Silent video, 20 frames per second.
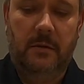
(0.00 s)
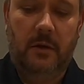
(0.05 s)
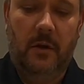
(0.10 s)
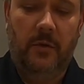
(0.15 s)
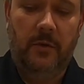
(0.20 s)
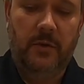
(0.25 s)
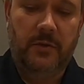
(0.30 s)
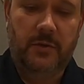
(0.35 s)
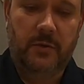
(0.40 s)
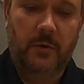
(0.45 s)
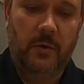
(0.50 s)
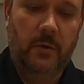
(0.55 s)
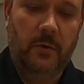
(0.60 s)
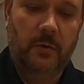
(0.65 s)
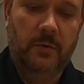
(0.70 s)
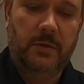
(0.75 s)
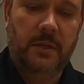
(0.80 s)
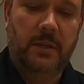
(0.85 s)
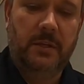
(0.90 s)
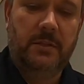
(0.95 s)
the
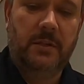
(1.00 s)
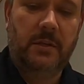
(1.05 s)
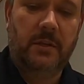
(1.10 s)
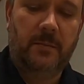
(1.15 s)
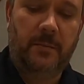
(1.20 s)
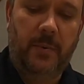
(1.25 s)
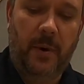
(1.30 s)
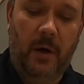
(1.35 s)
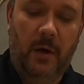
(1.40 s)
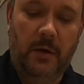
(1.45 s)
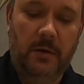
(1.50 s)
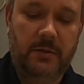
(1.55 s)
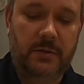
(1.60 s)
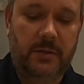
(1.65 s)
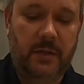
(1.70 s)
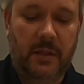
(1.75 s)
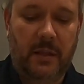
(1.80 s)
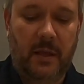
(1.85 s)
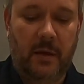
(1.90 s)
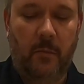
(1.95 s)
soils into the
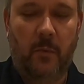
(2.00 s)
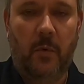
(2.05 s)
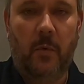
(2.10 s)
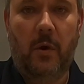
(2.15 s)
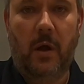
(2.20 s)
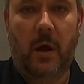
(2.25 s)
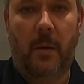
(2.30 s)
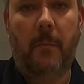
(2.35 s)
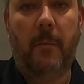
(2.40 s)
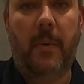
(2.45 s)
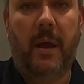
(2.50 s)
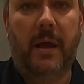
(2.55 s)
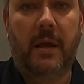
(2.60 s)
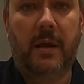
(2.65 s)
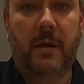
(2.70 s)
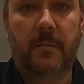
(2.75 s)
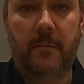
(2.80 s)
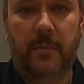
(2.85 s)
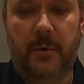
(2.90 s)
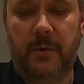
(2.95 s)
pots, and then we'll come
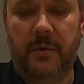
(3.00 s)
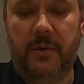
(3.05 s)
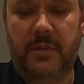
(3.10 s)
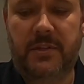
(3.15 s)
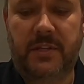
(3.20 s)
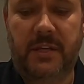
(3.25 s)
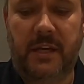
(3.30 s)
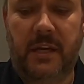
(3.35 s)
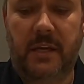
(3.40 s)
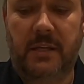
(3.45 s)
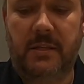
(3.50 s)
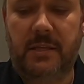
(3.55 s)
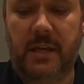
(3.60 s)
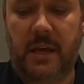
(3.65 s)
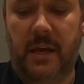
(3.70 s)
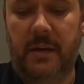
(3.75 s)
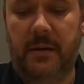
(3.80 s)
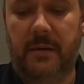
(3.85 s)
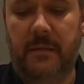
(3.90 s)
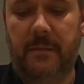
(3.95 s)
back and put the seeds
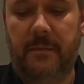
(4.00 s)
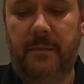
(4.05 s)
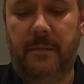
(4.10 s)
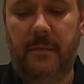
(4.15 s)
in.